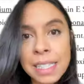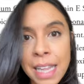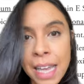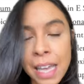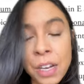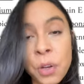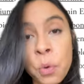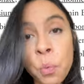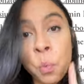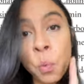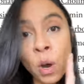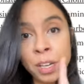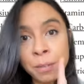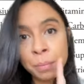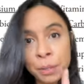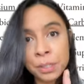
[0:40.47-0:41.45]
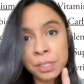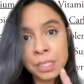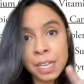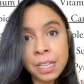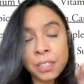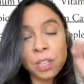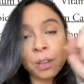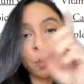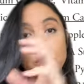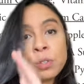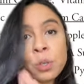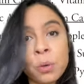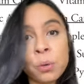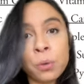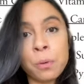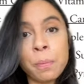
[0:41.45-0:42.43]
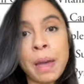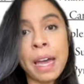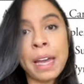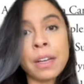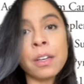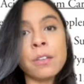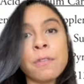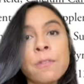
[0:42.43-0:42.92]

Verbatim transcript: than 1% of the total bag of